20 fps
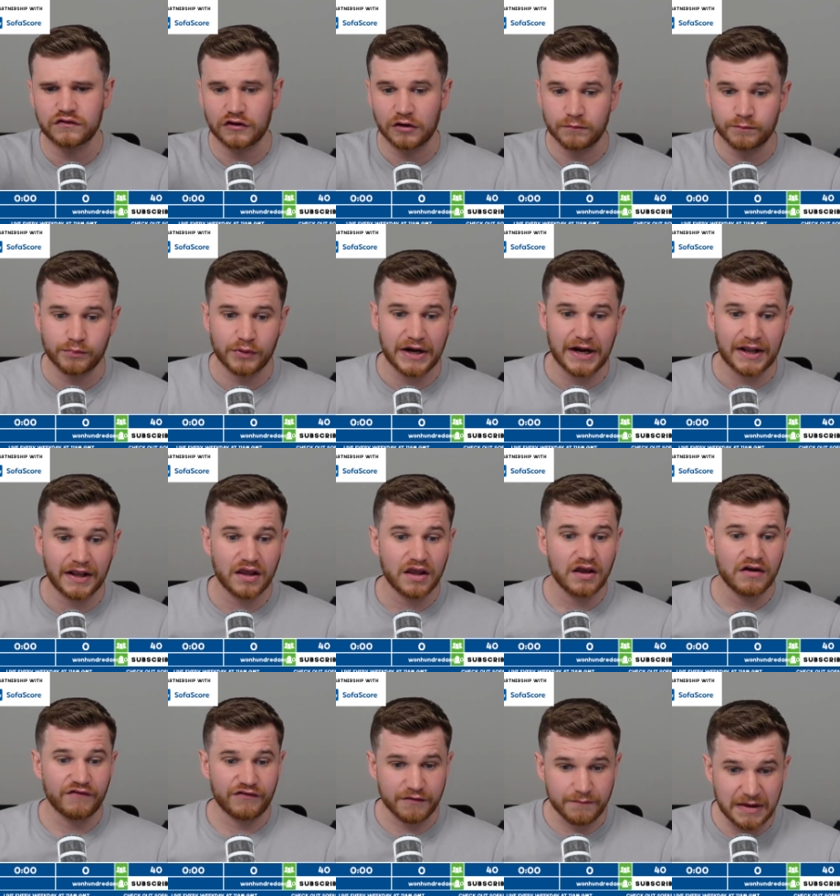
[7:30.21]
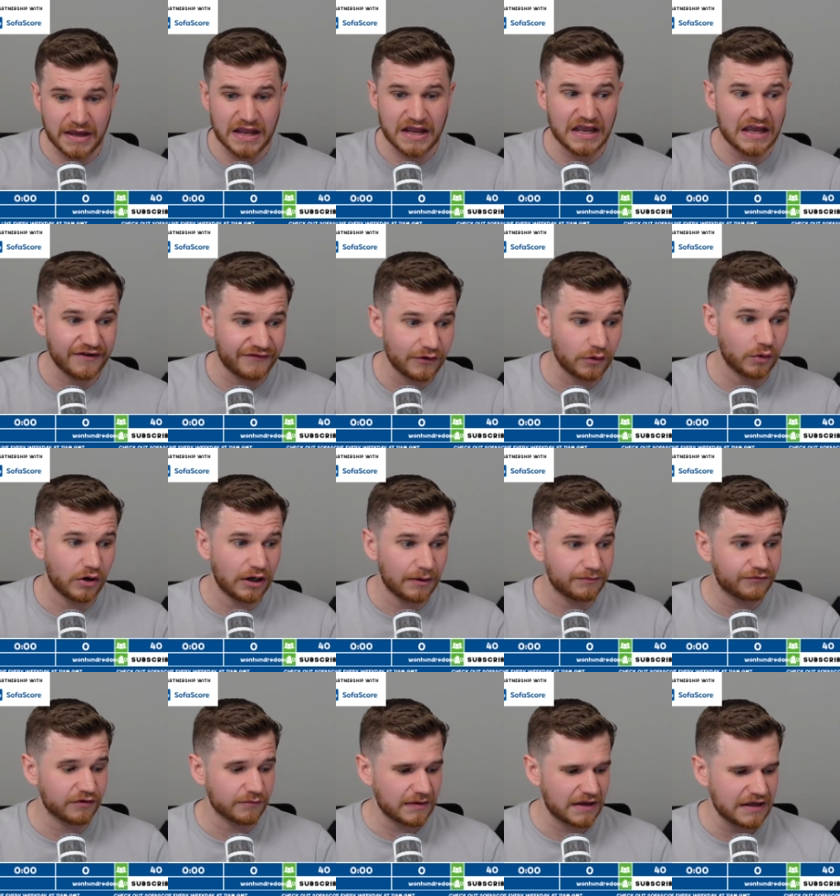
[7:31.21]
could bring. For me, if it were up
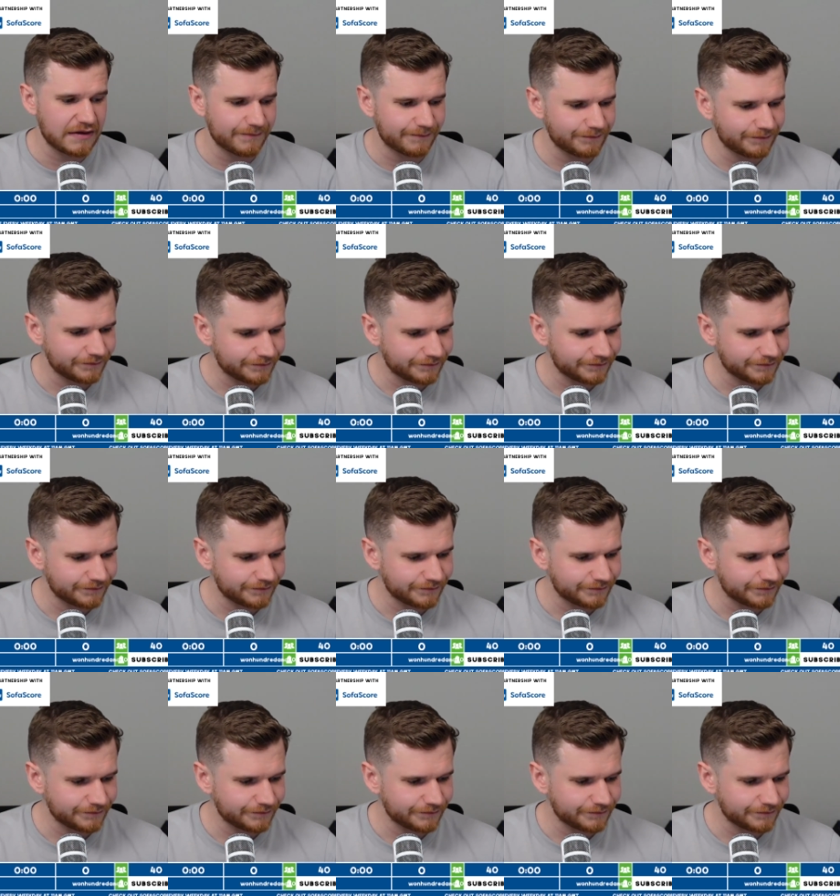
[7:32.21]
to me,